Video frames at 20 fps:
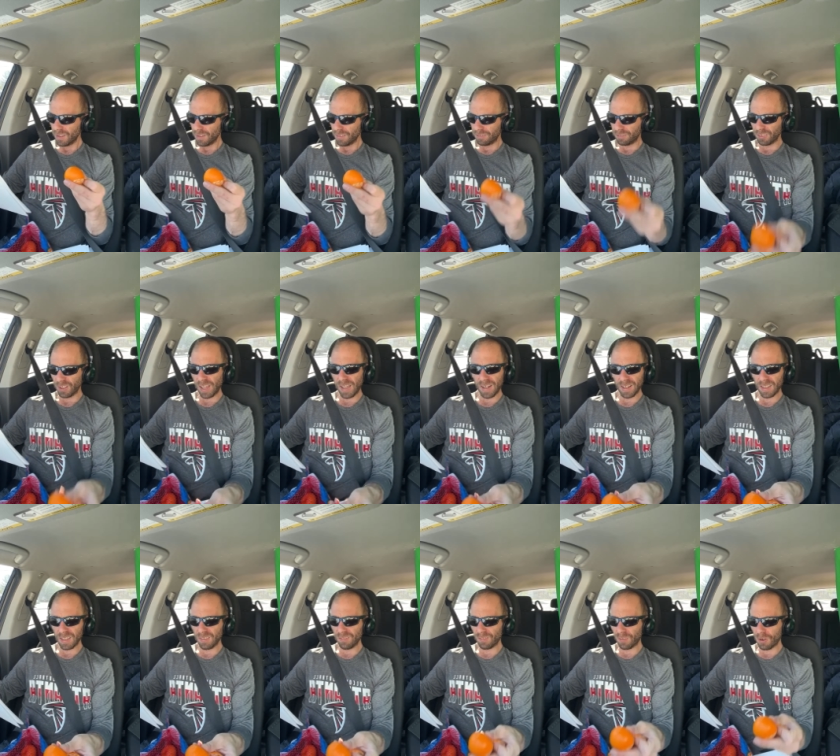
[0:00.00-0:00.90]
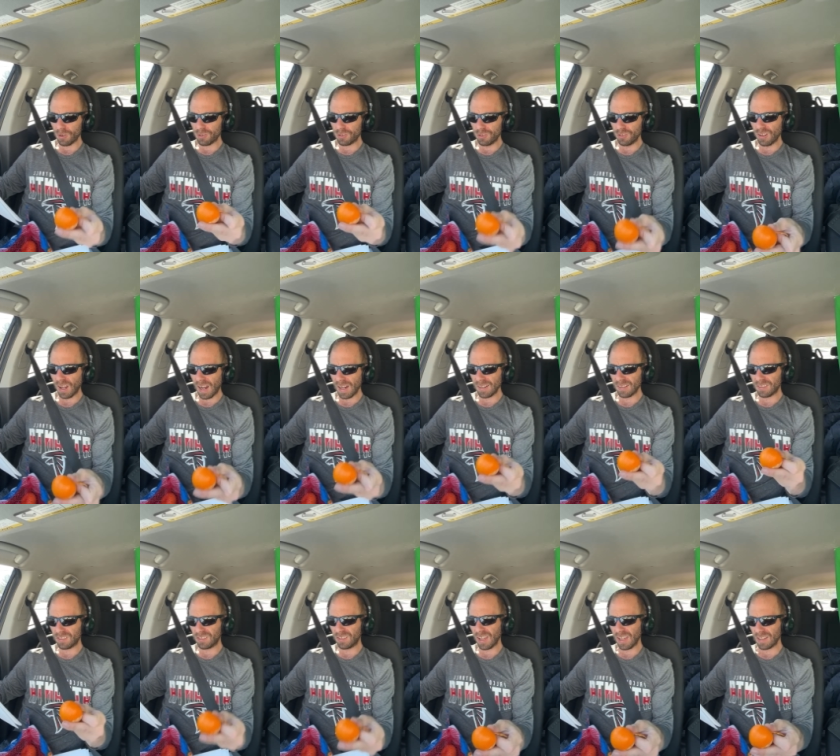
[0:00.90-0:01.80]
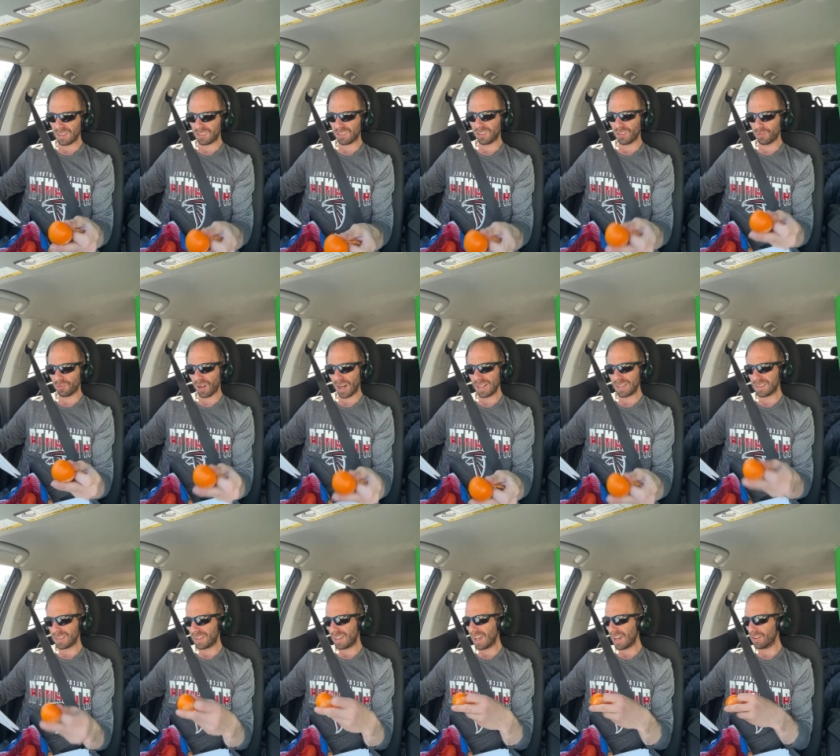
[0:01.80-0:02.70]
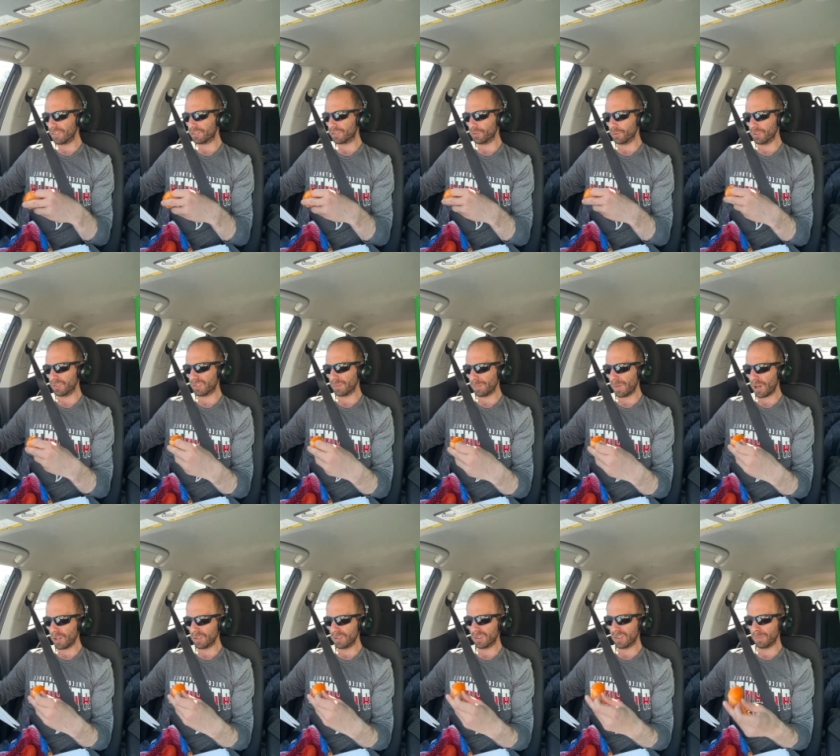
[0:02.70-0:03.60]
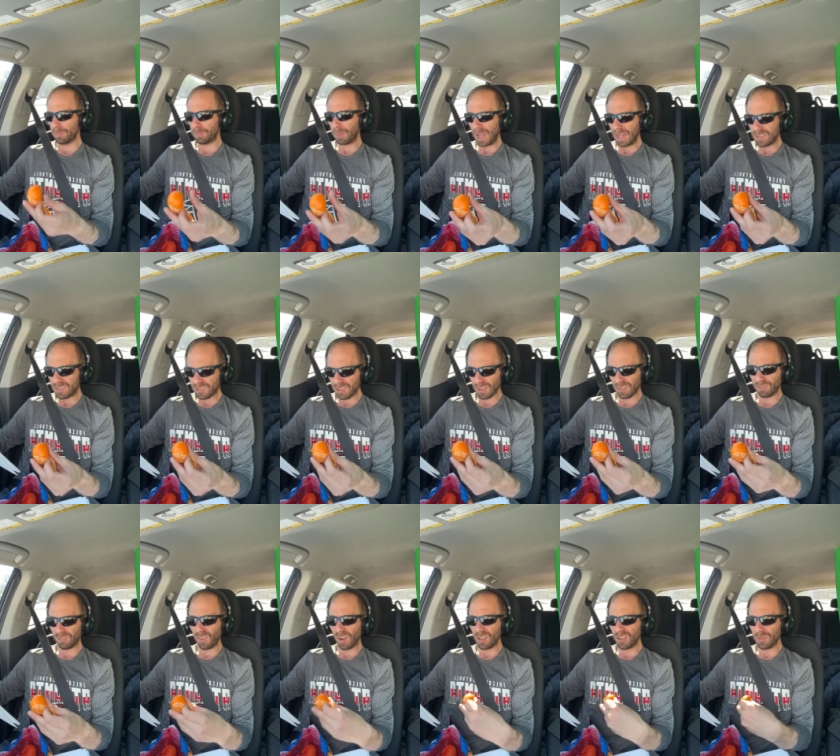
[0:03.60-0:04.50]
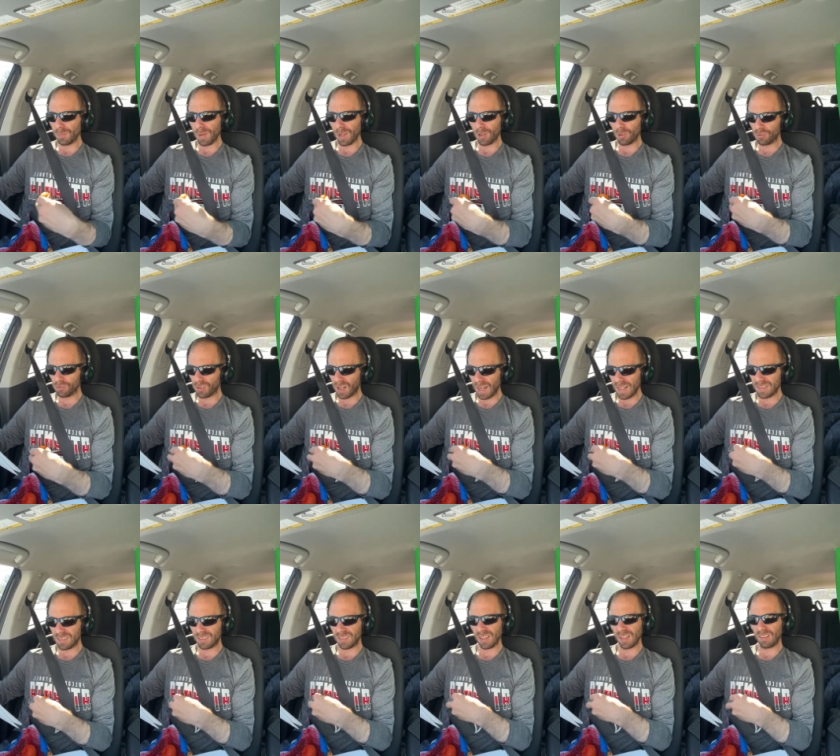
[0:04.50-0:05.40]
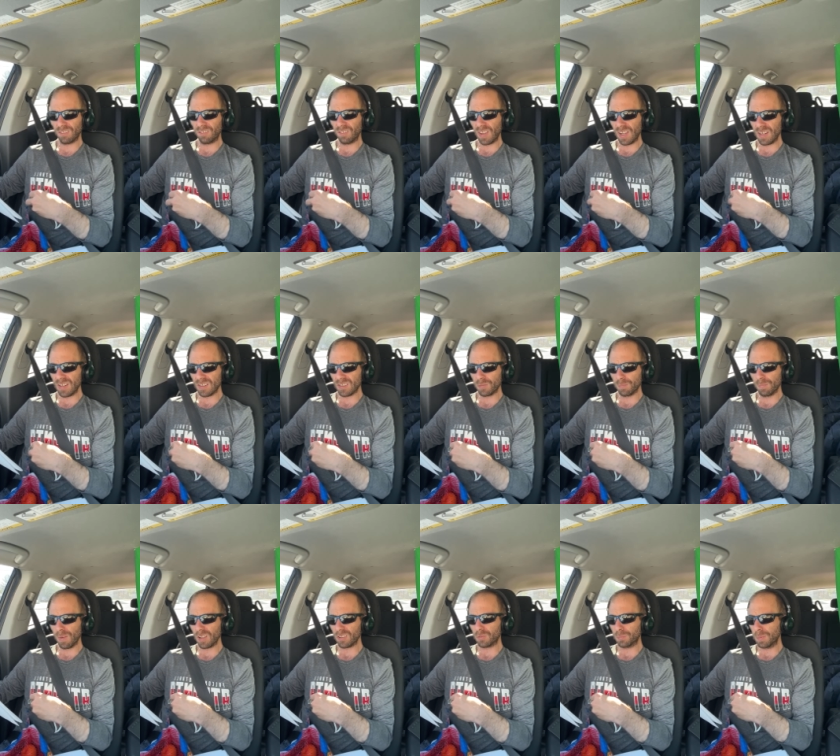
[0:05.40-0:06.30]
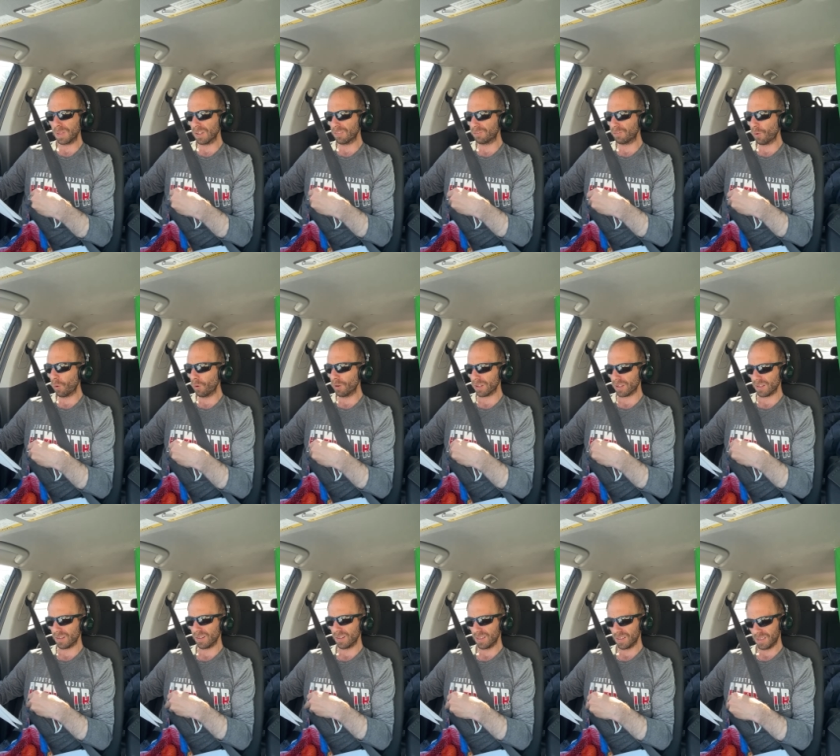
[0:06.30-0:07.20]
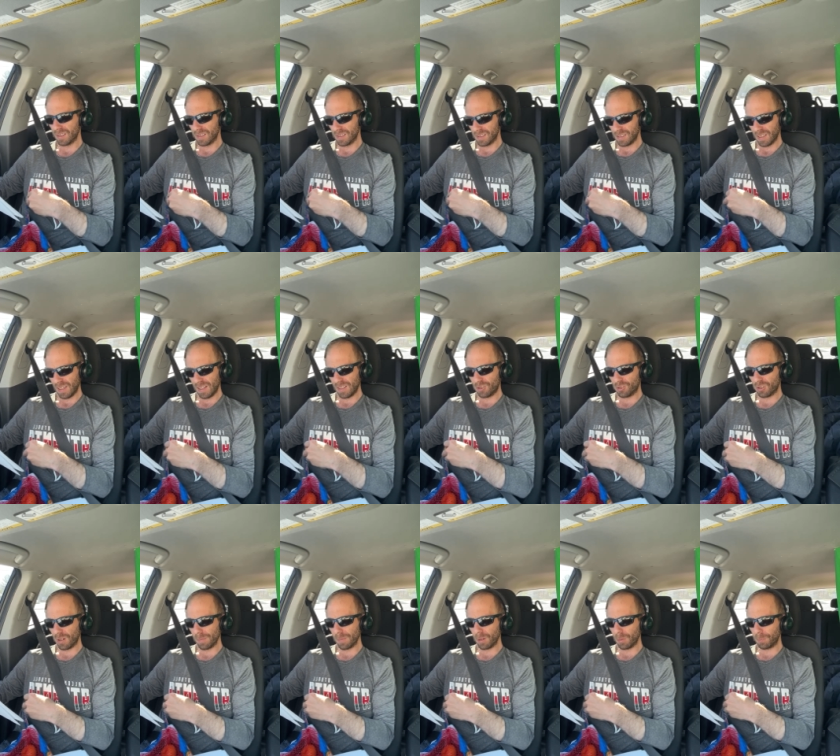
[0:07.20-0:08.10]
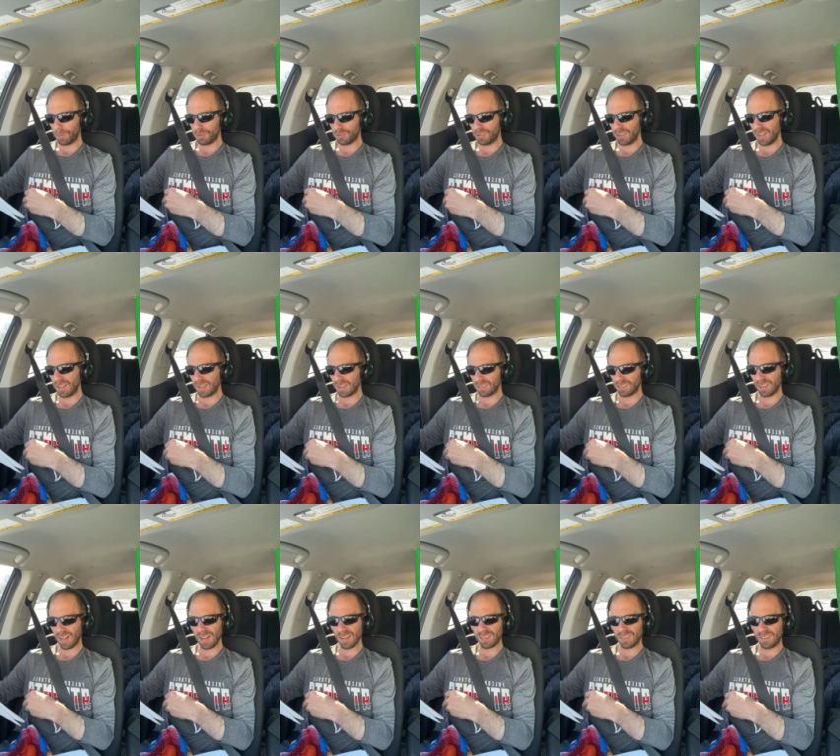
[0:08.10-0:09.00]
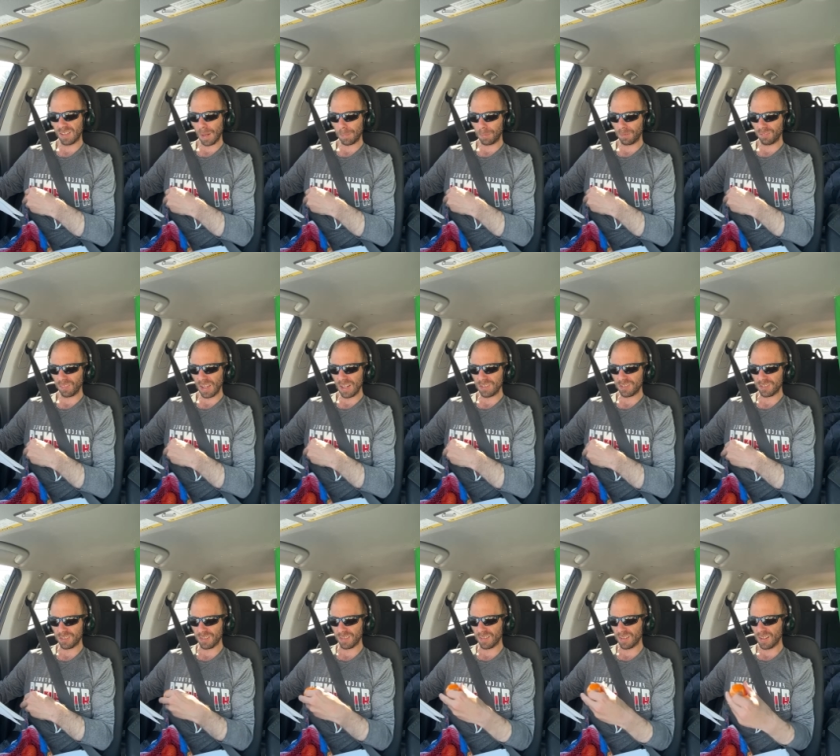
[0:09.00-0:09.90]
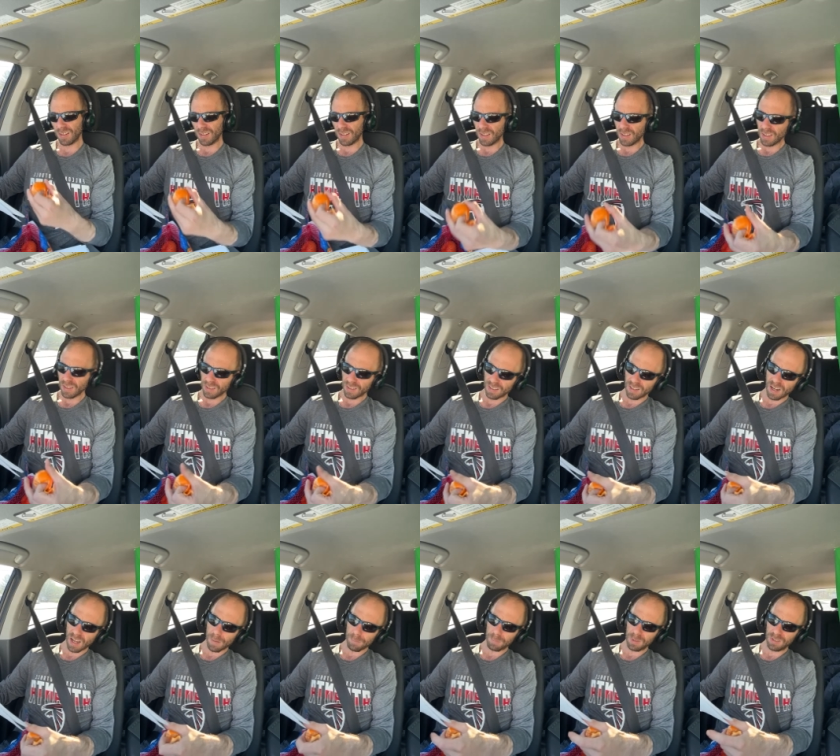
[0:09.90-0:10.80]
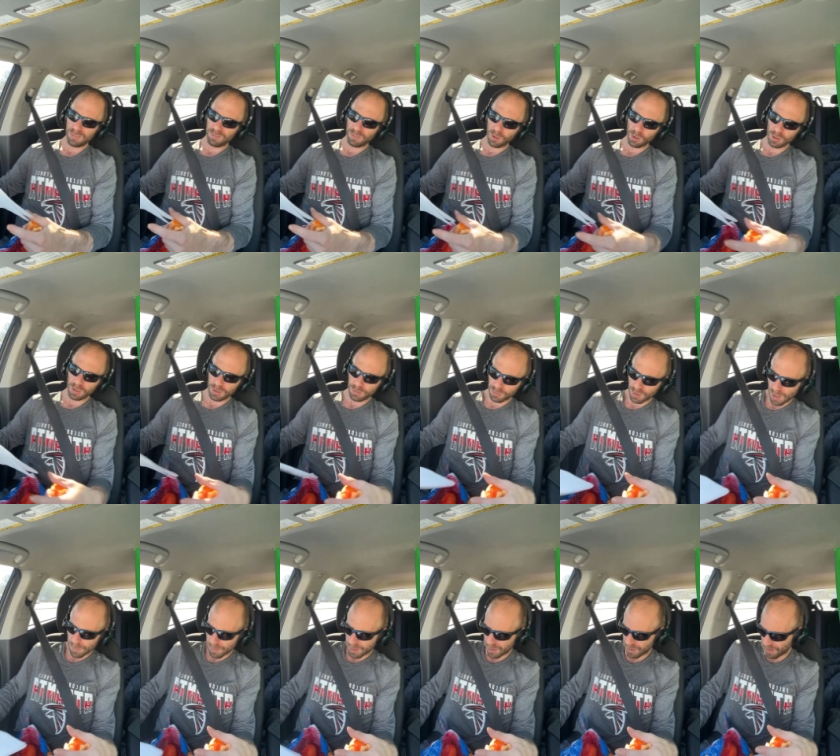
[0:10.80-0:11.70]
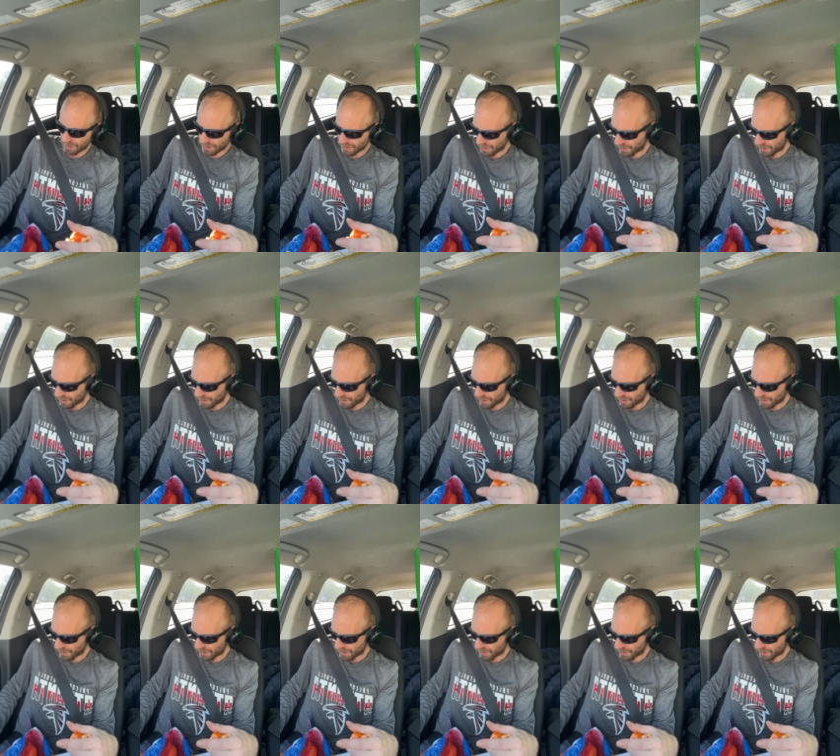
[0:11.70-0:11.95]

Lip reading: Flanagan versus United States. The right to counsel is among the basic fundamental rights that defendants must be afforded in criminal proceedings, and its deprivation cannot be fully remedied